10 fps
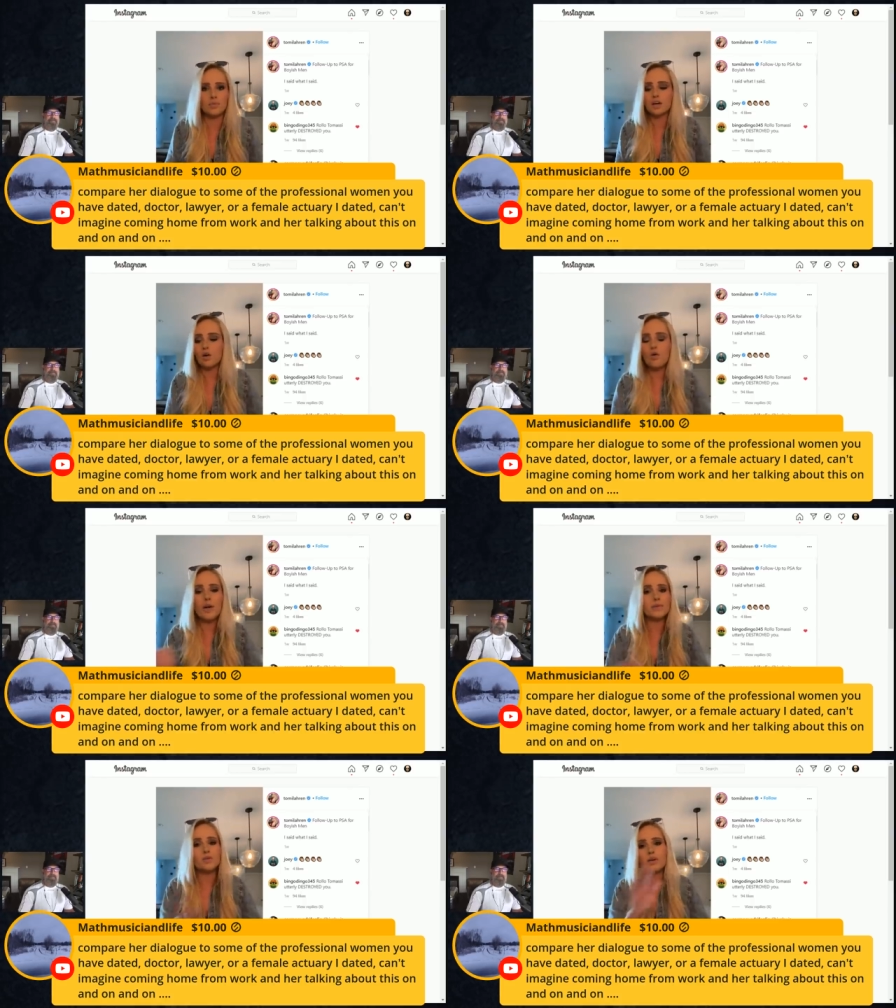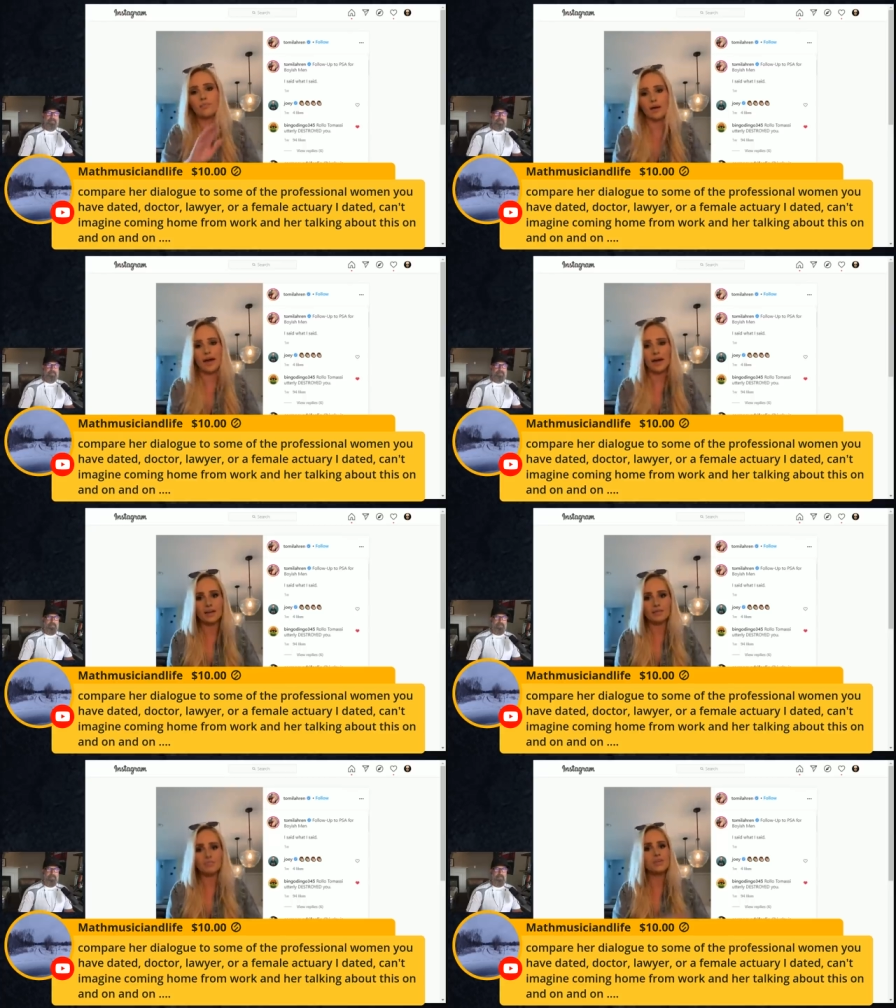Go away, but don't come back.
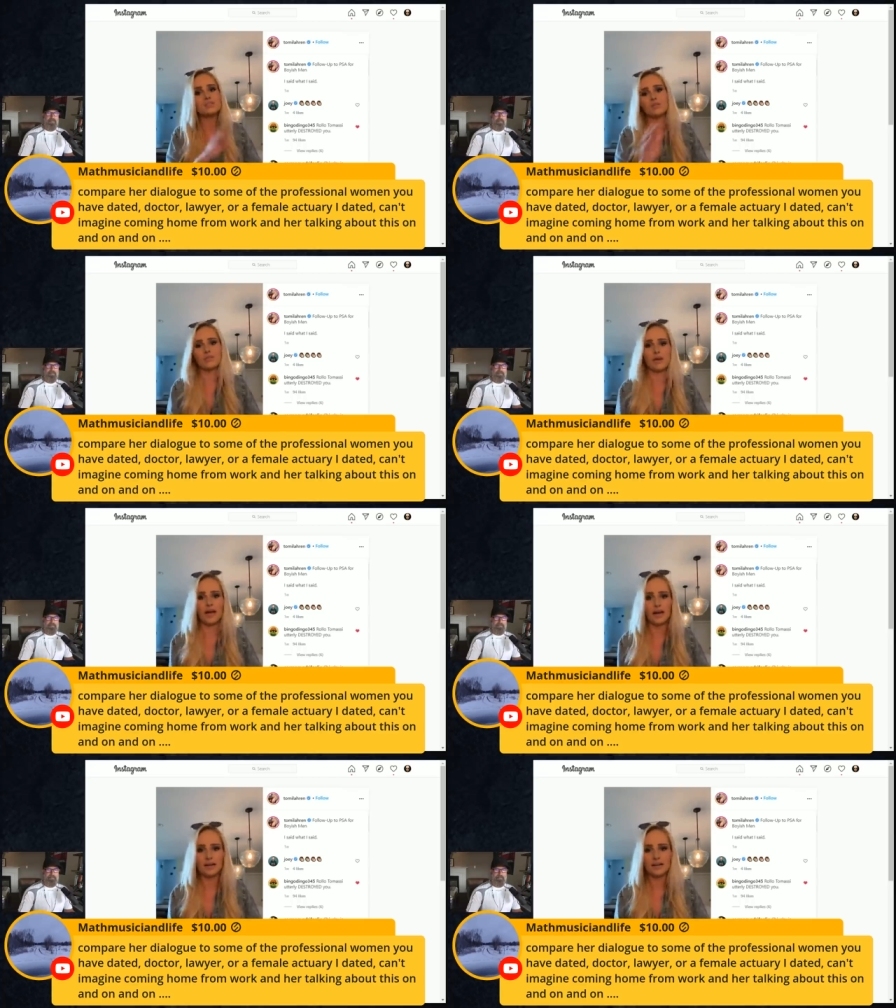Please don't come back.